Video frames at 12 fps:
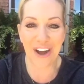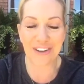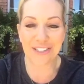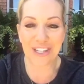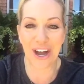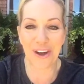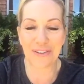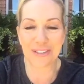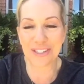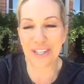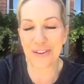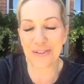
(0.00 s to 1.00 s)

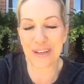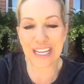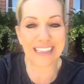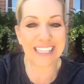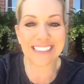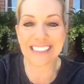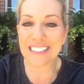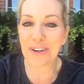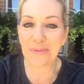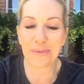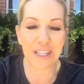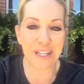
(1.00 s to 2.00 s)
So this is a
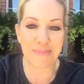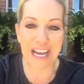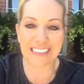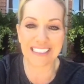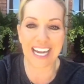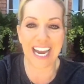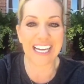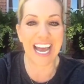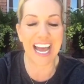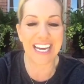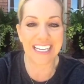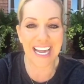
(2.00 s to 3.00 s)
really bad sign.
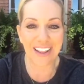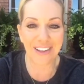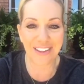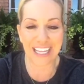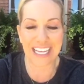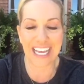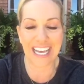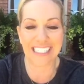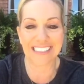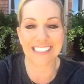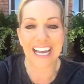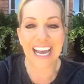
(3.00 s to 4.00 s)
Another thing
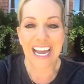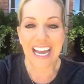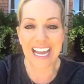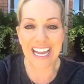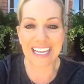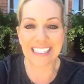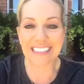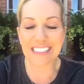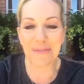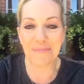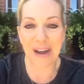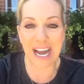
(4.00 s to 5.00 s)
is
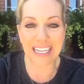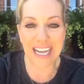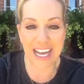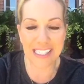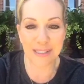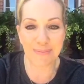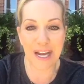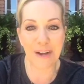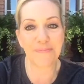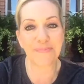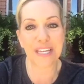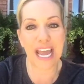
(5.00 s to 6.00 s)
my
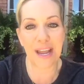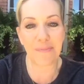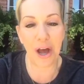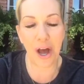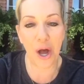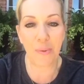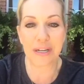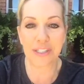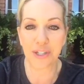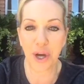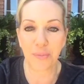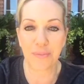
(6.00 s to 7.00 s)
husband came home
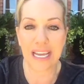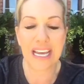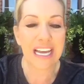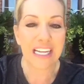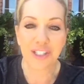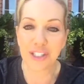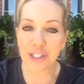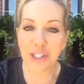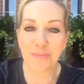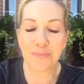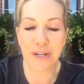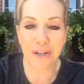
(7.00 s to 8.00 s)
and told me just
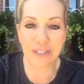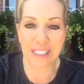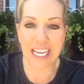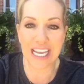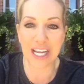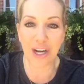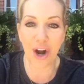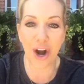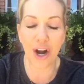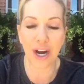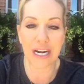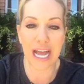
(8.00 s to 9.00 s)
some news that he had
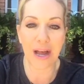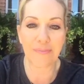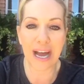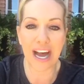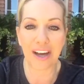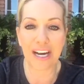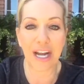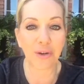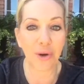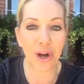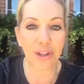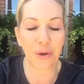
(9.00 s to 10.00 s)
heard about a
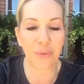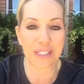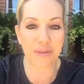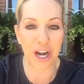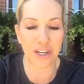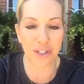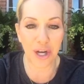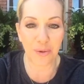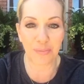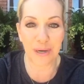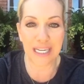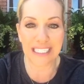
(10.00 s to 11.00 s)
girl that was our daughter
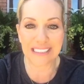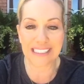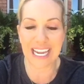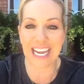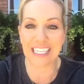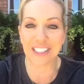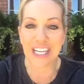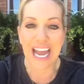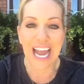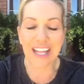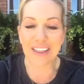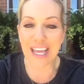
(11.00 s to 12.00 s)
Brittany's age,
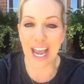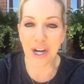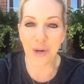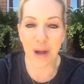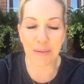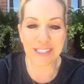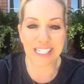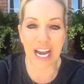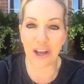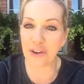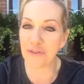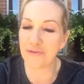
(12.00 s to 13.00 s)
and they grew up
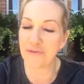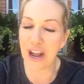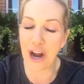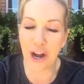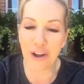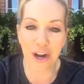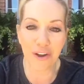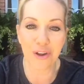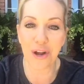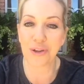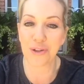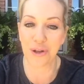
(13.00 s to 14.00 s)
together very, very,
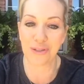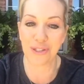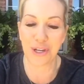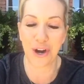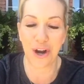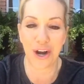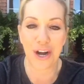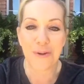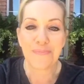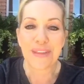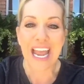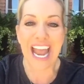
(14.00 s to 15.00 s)
very close to her.
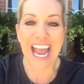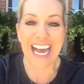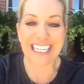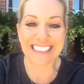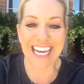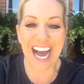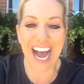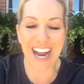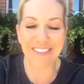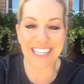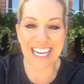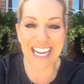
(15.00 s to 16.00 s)
And hi,
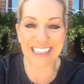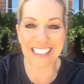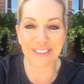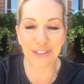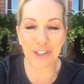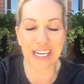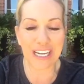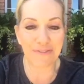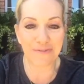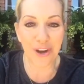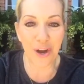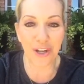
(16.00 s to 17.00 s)
Renee, thanks for joining.
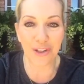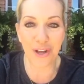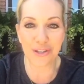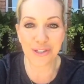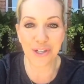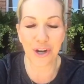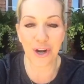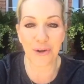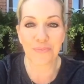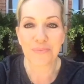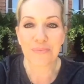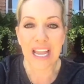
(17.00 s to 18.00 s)
Very close to her.
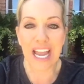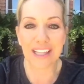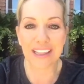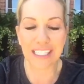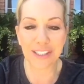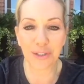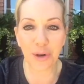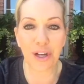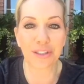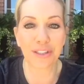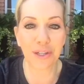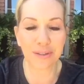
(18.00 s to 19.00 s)
And this
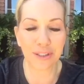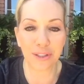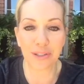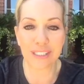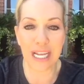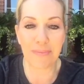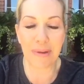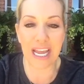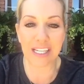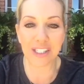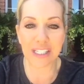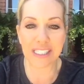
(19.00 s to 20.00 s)
girl, so same
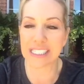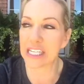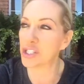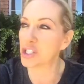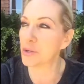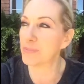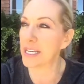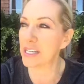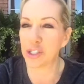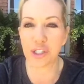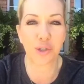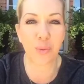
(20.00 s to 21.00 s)
age, let's see,
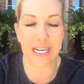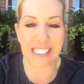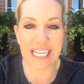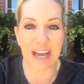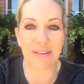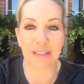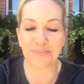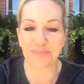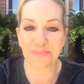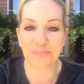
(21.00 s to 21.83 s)
she's 27.